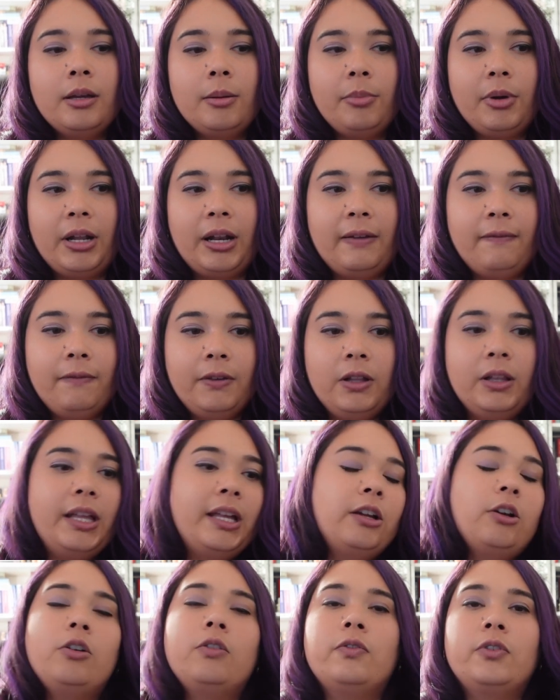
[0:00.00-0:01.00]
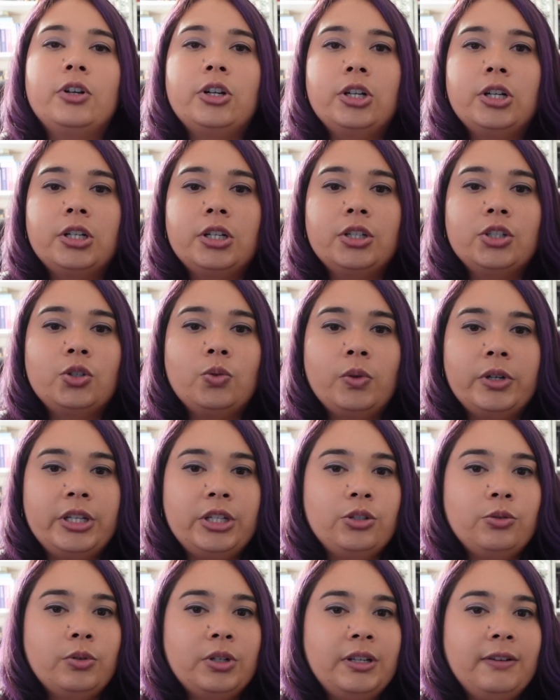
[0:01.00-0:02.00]
But I feel like over
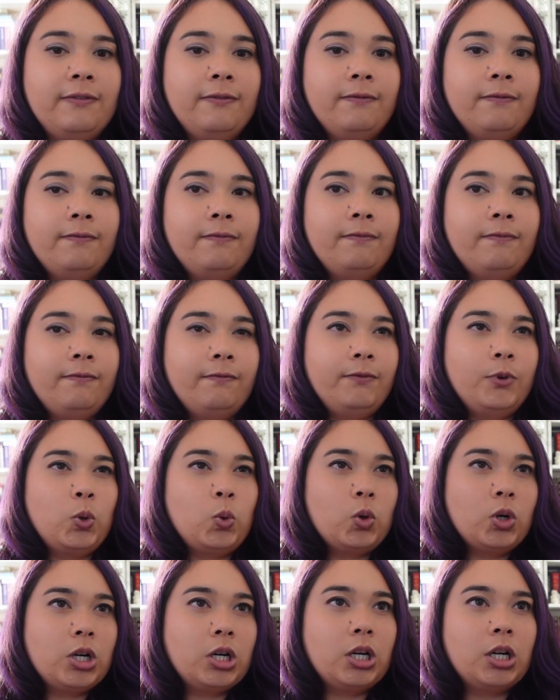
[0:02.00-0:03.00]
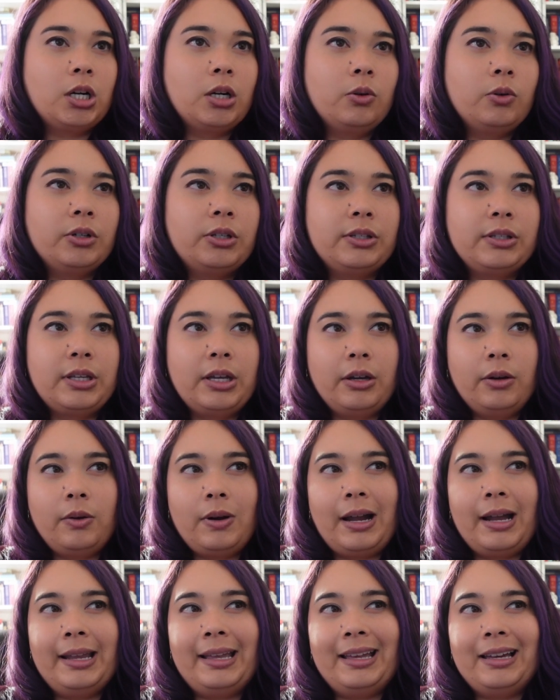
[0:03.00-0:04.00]
2024 or so,
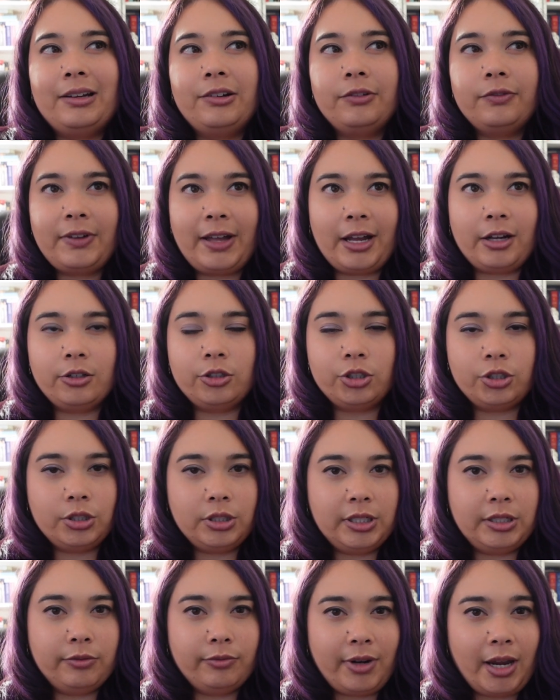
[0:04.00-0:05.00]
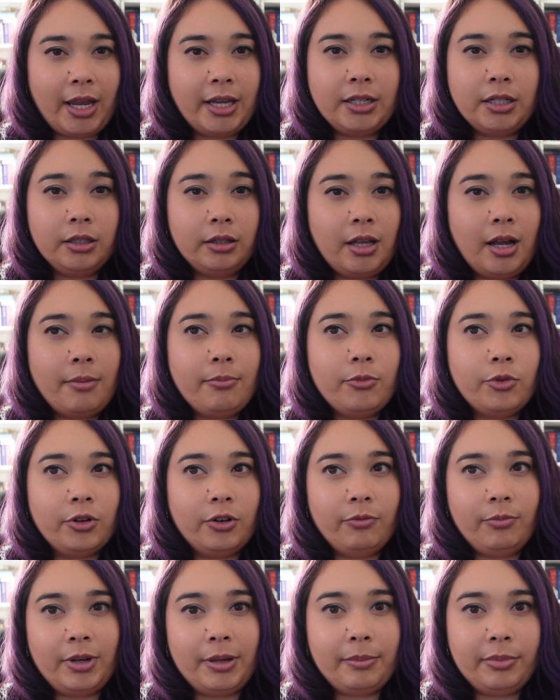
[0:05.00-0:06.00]
I have actually read a lot more
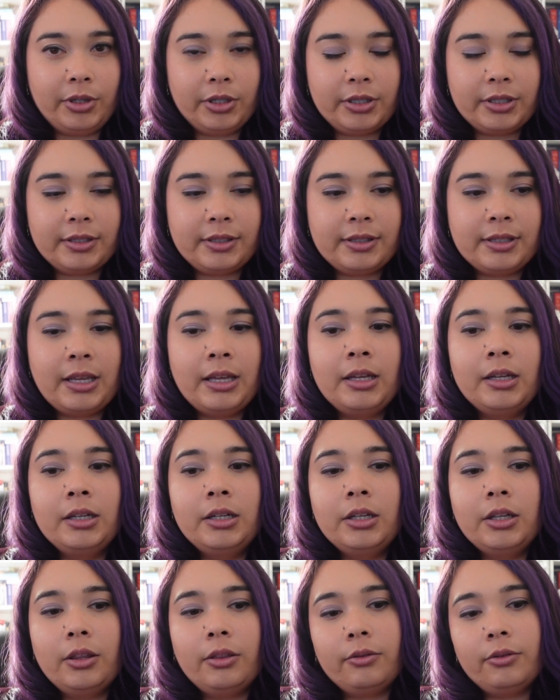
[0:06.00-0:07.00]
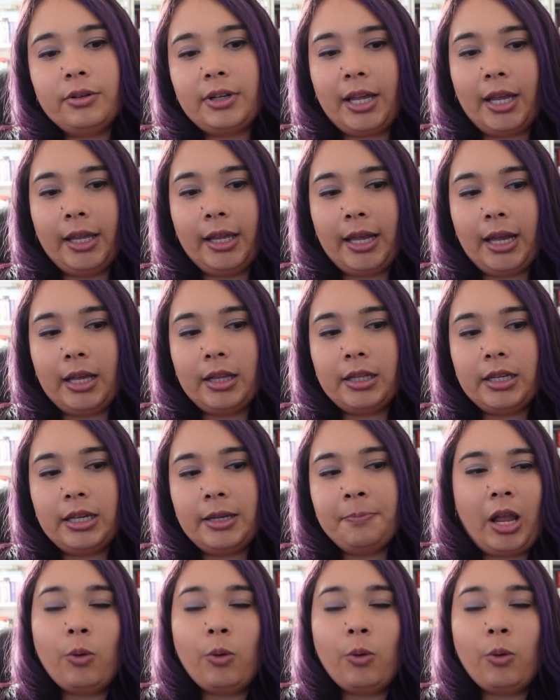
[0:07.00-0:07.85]
of my books through NetGalley.